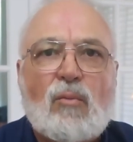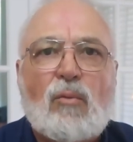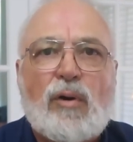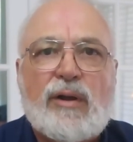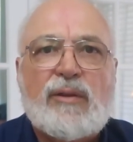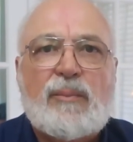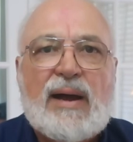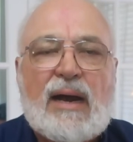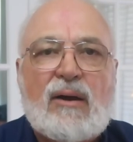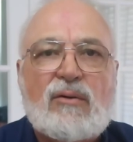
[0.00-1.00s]
where the
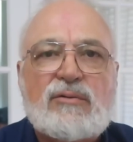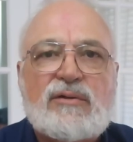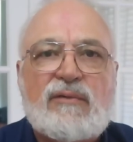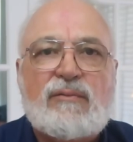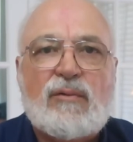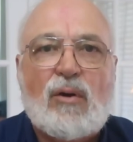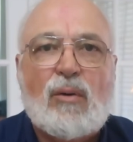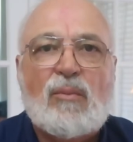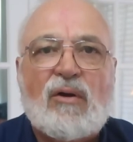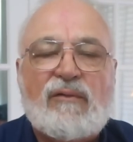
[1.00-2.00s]
powers of
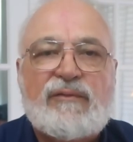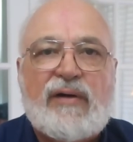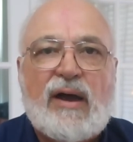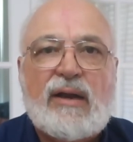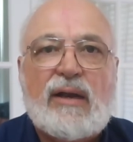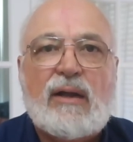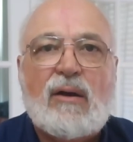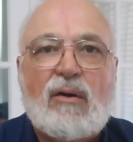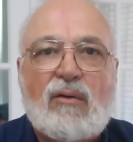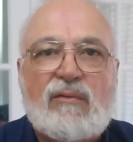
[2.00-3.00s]
Rome are fighting
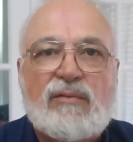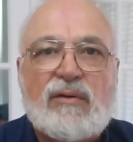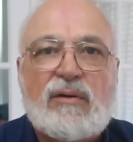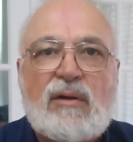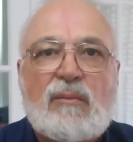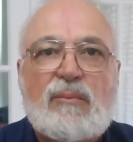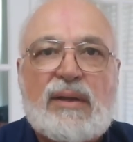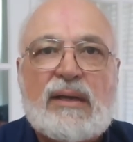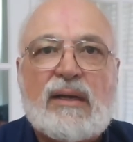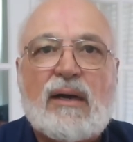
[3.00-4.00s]
over
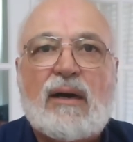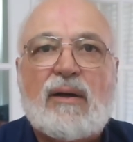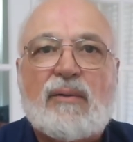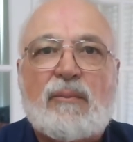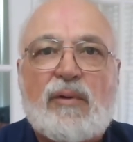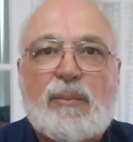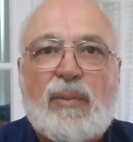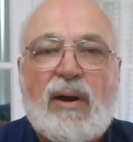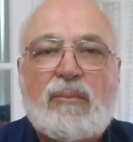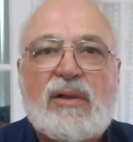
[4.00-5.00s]
being a
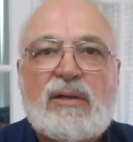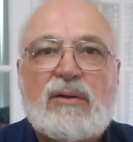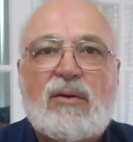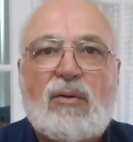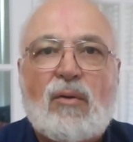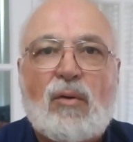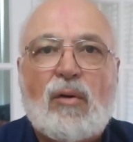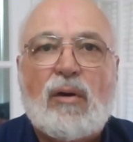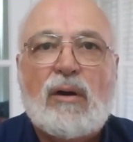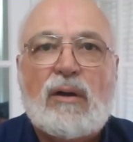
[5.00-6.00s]
republic
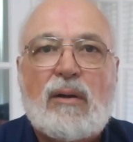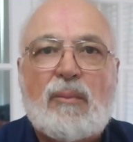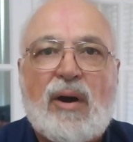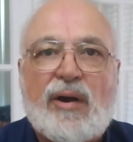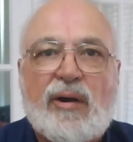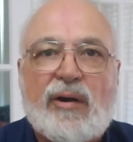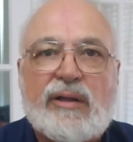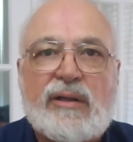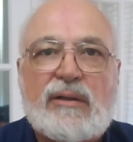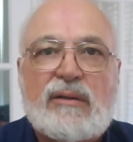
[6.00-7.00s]
or a
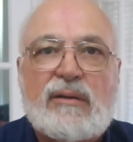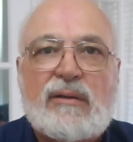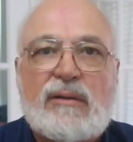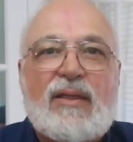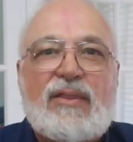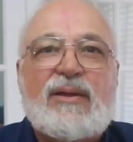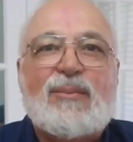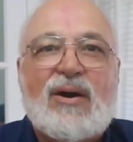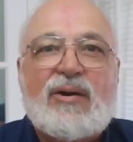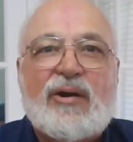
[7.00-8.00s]
monarchy. The
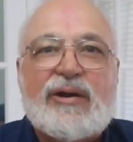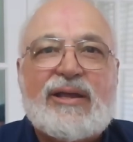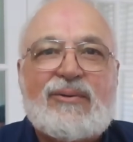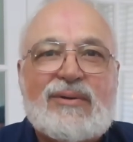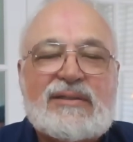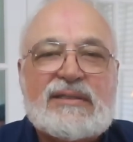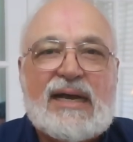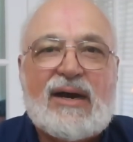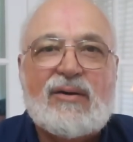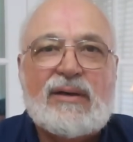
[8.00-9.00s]
monarchy wins
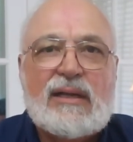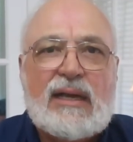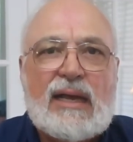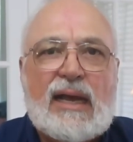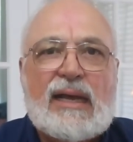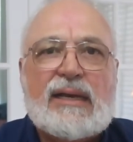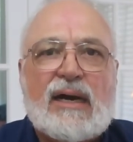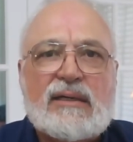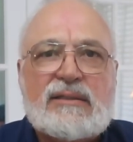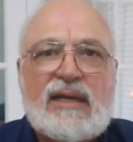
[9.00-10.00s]
out, and
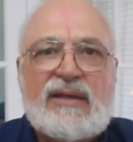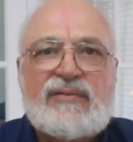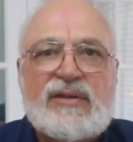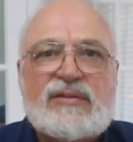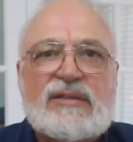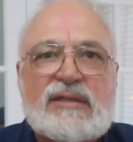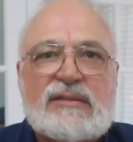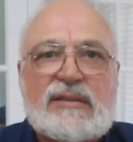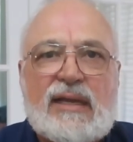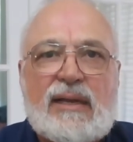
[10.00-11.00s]
Octavius
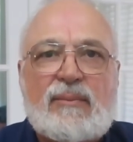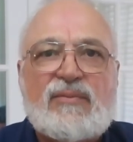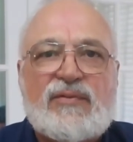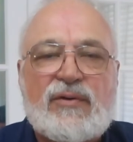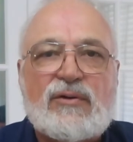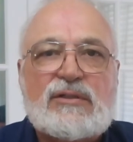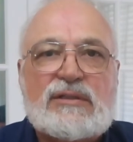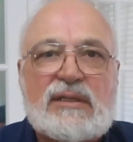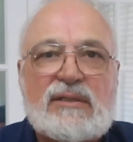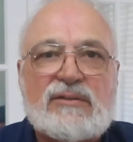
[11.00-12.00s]
is named
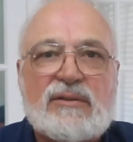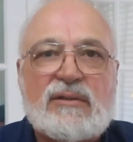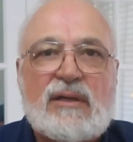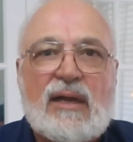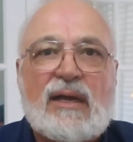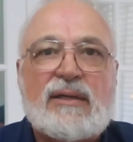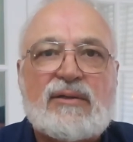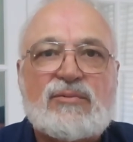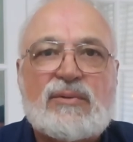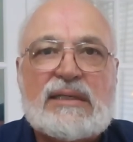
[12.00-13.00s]
first Caesar and
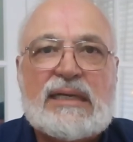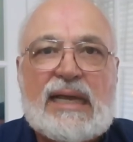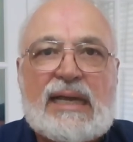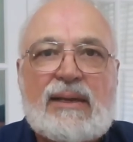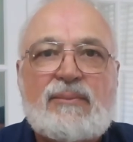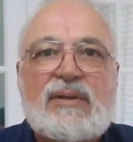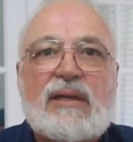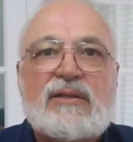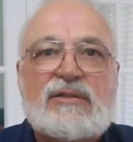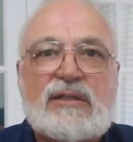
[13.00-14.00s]
is
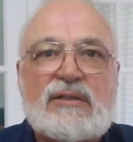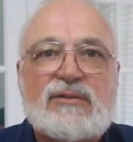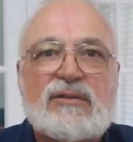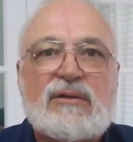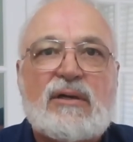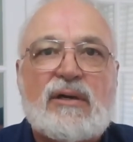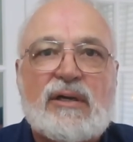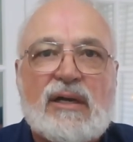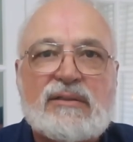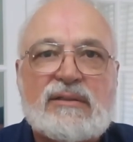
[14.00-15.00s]
renamed Caesar
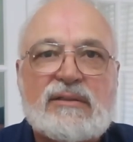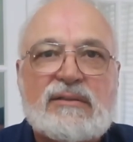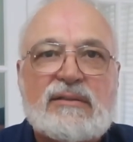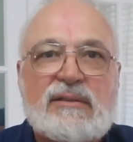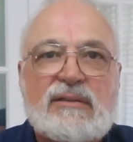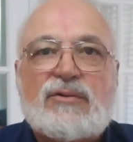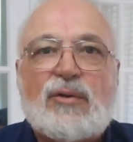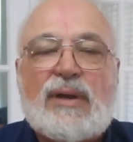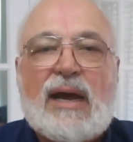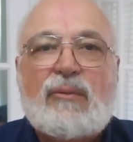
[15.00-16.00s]
Augustus.
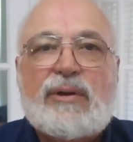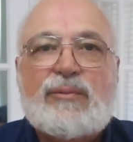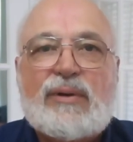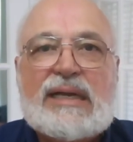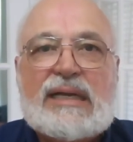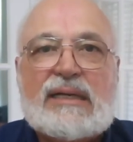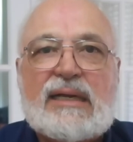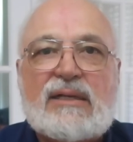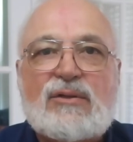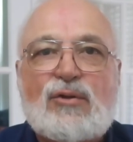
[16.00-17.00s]
So now we read
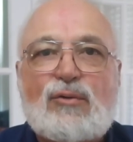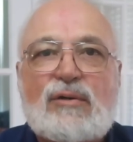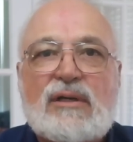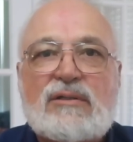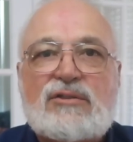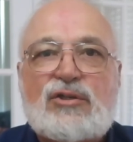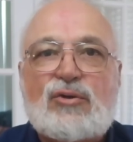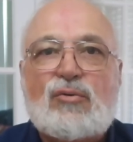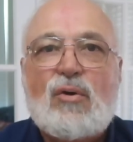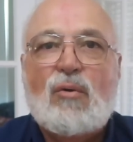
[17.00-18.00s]
in Luke
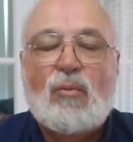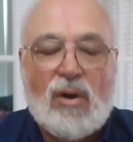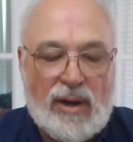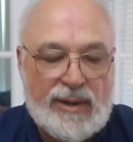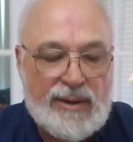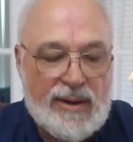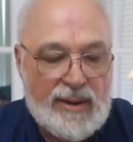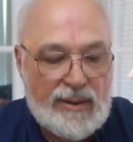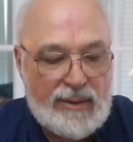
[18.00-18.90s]
2:1.